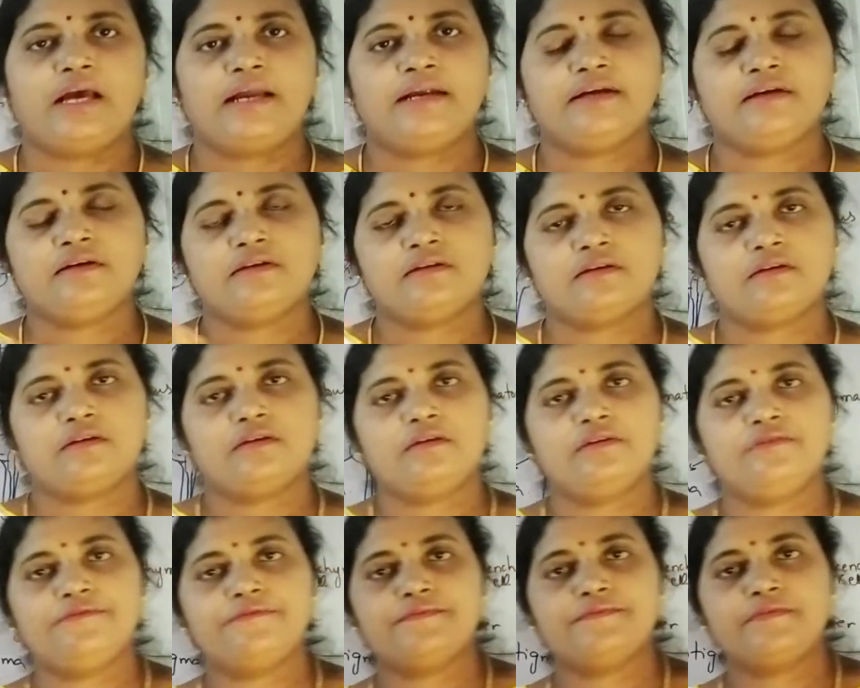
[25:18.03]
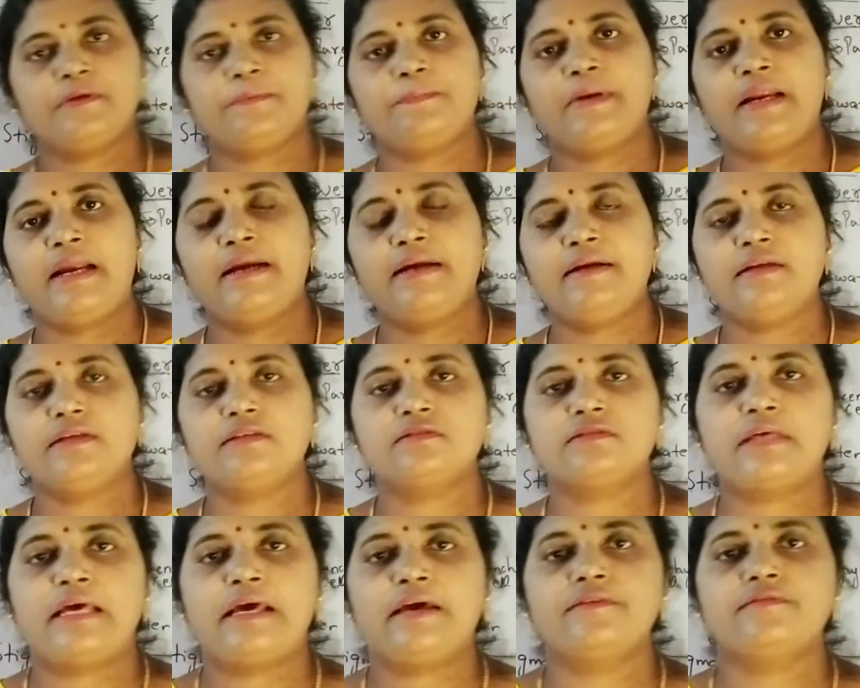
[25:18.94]
And if the
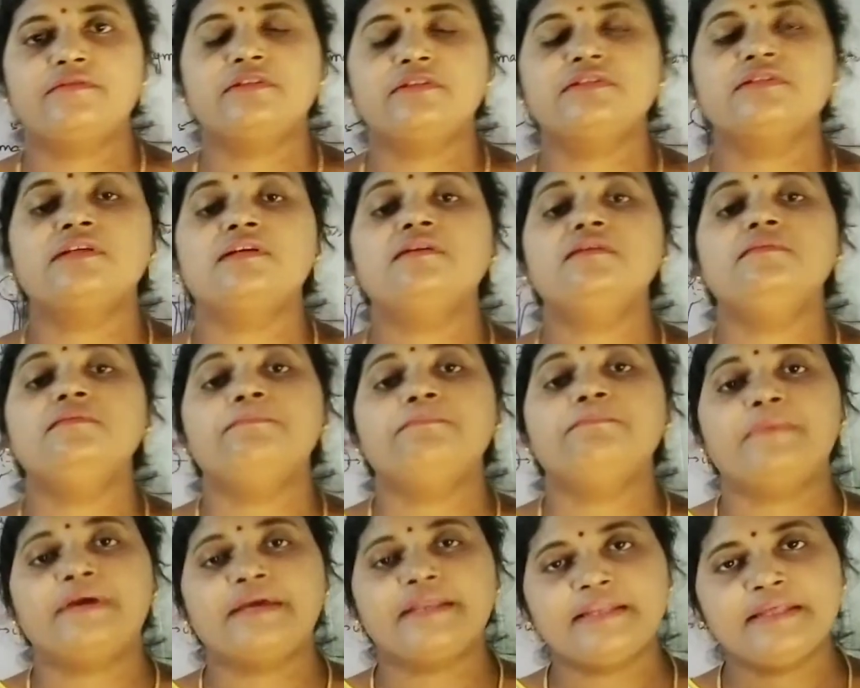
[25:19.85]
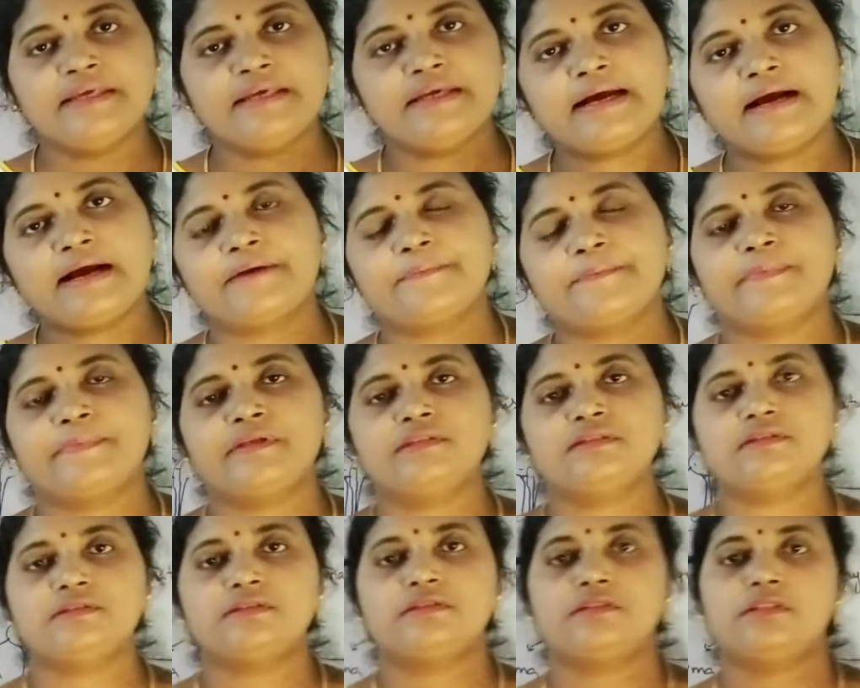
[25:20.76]
plant is having the many
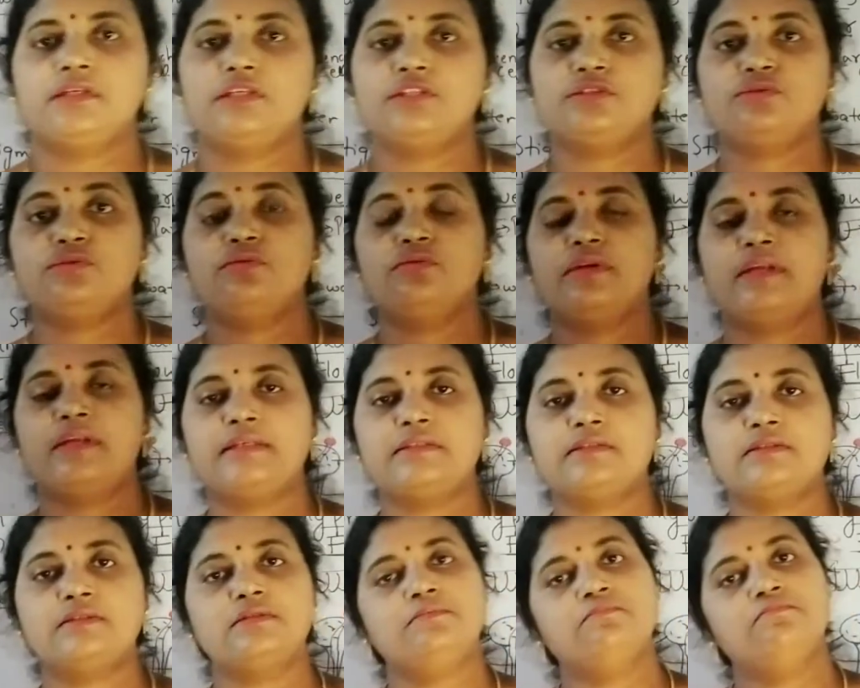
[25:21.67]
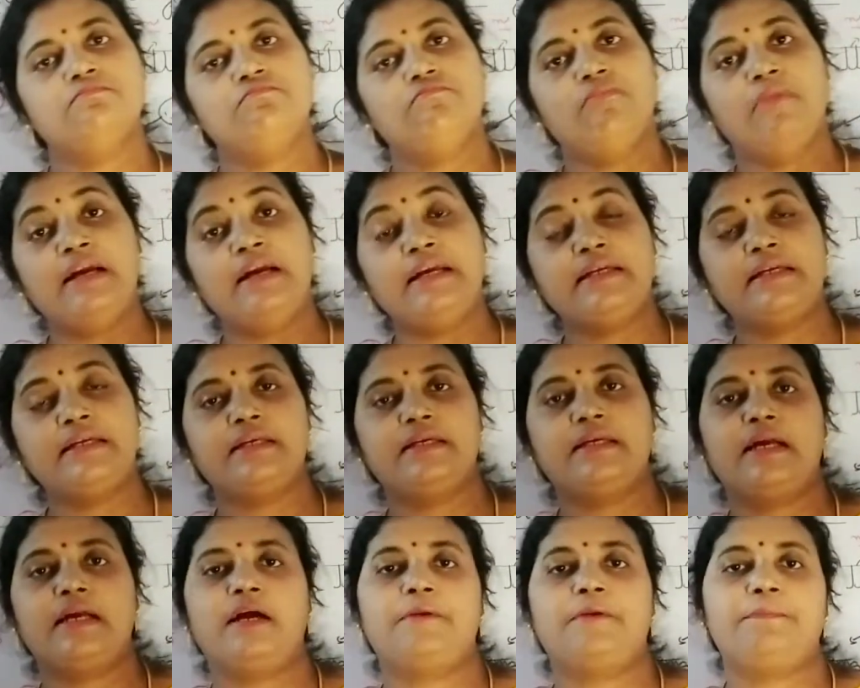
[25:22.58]
carpels, is known as
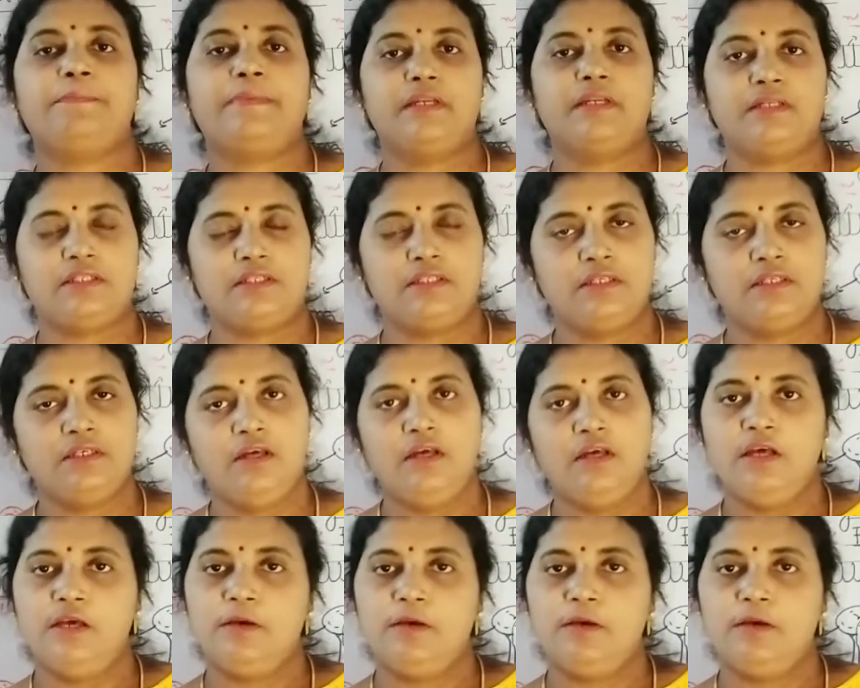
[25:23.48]
multicarpellary.